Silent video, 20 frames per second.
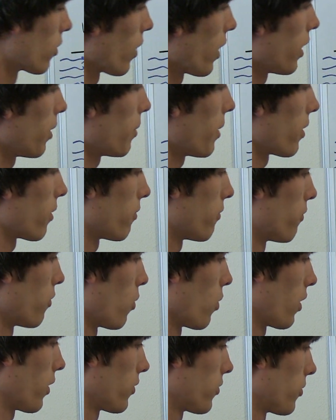a great amount of
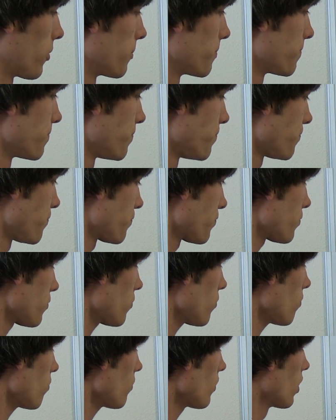force.
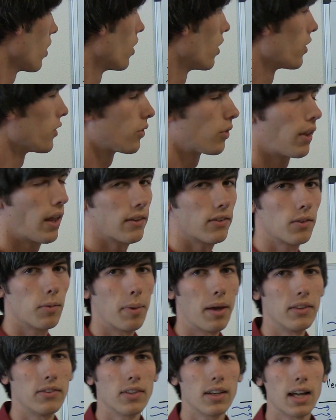So that's the
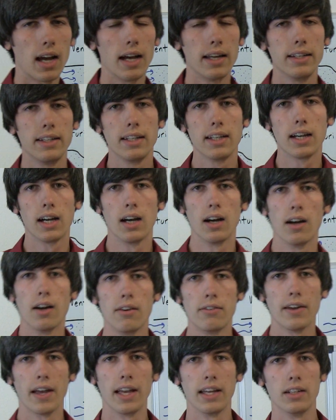basic idea
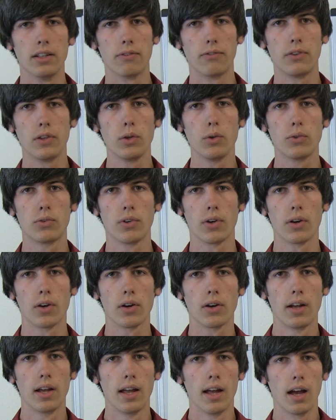of a
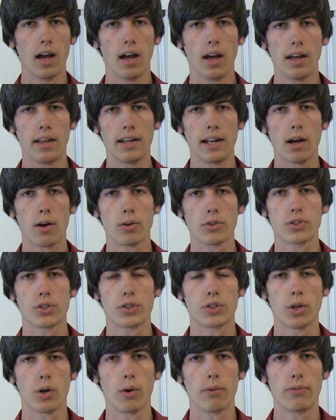diffuser. Uh, now I'll
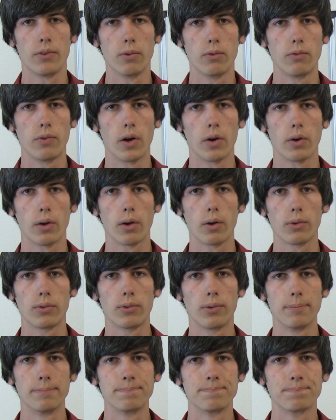just show a few
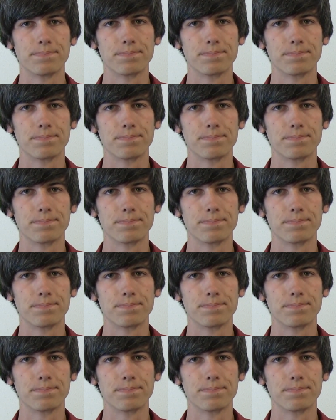photos.